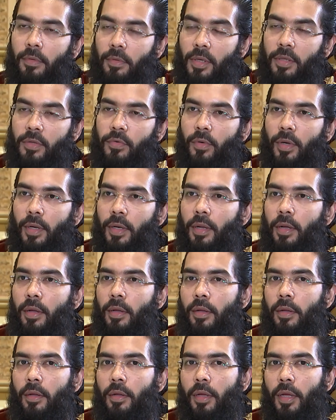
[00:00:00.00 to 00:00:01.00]
That's right.
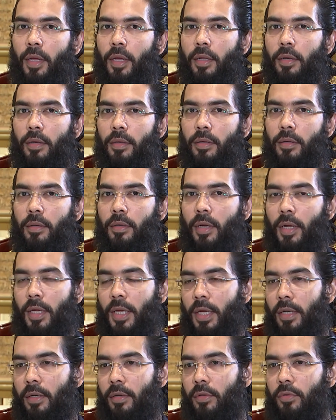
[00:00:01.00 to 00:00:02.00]
And
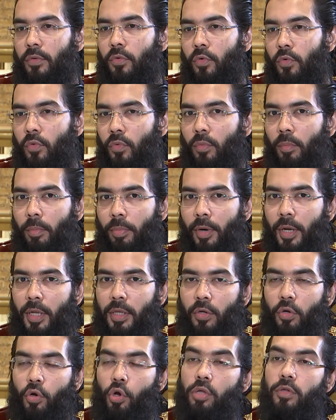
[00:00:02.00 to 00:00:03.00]
again, to bring
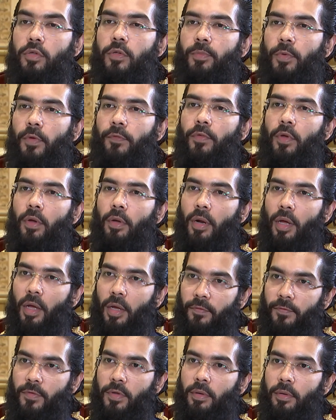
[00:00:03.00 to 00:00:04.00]
the concept of
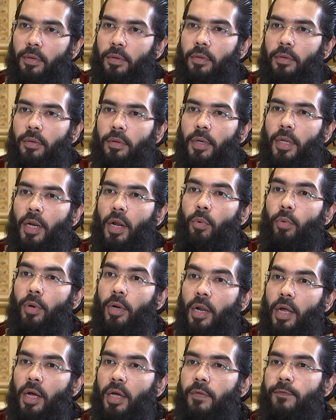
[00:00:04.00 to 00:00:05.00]
hereafter in our
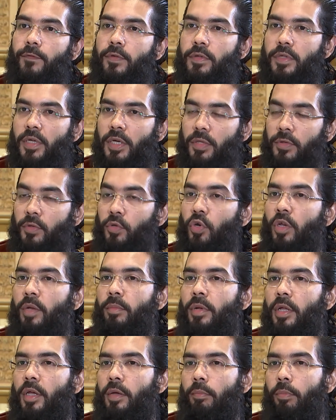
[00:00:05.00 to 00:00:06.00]
life is
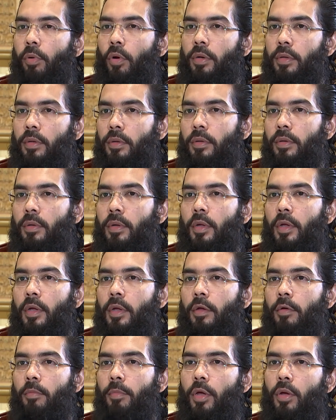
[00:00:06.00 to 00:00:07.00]
extremely important,
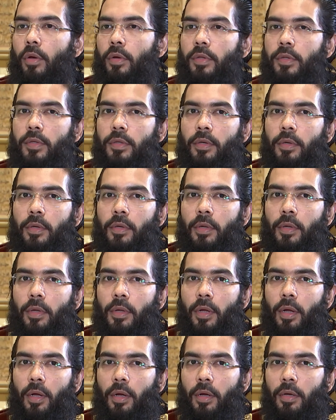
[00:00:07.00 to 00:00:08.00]
because
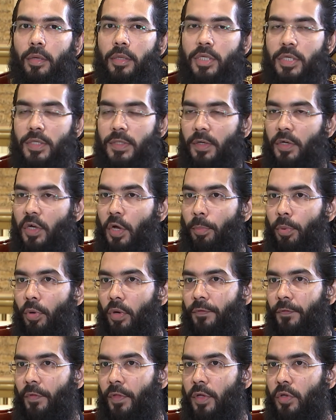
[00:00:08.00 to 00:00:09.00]
just a couple
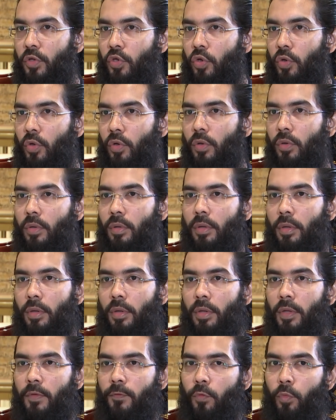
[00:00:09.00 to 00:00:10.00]
of things,
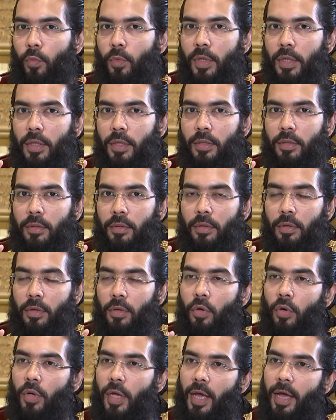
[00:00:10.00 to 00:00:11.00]
if we
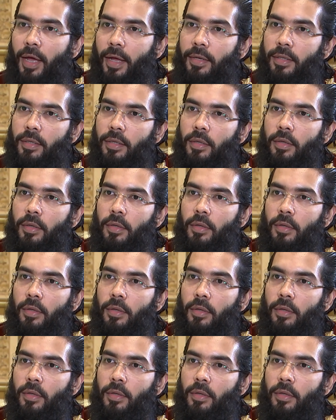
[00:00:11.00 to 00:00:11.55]
look at,